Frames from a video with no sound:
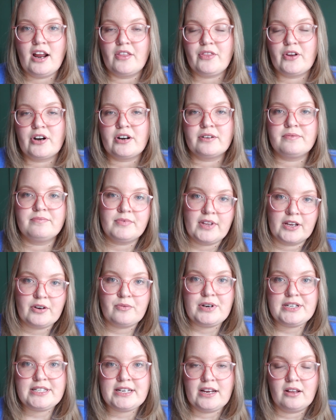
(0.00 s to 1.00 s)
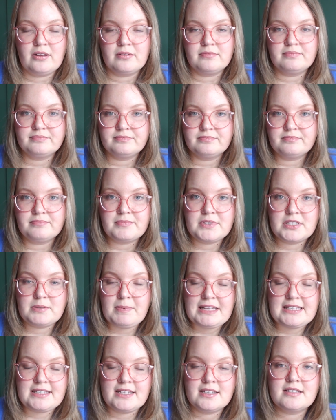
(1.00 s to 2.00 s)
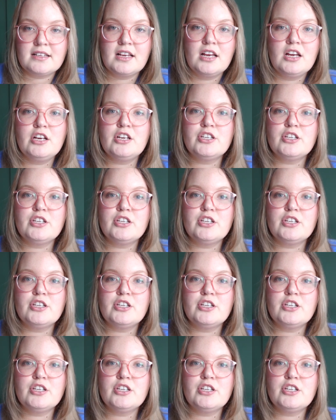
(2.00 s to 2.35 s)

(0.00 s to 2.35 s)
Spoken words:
other like retail spaces.